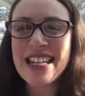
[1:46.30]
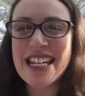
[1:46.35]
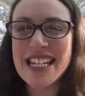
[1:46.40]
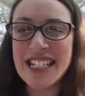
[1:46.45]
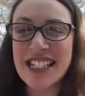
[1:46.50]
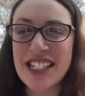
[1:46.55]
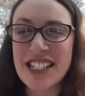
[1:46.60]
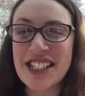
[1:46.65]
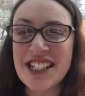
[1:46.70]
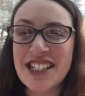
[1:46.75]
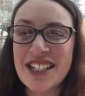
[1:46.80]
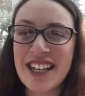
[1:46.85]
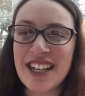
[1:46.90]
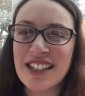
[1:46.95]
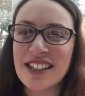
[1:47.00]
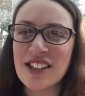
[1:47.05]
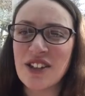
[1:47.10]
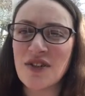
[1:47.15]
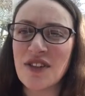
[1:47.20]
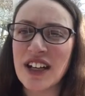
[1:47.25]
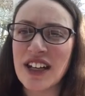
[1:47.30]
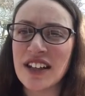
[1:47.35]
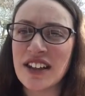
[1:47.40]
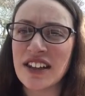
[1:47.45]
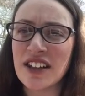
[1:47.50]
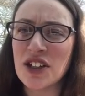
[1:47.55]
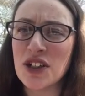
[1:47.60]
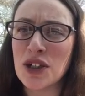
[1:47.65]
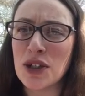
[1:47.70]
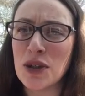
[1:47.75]
It doesn't taste of
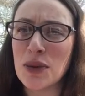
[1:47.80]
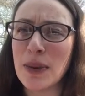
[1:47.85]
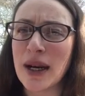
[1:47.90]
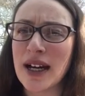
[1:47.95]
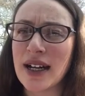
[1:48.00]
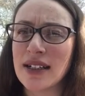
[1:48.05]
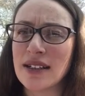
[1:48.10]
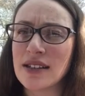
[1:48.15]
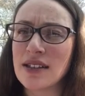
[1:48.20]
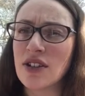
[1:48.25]
anything too bad.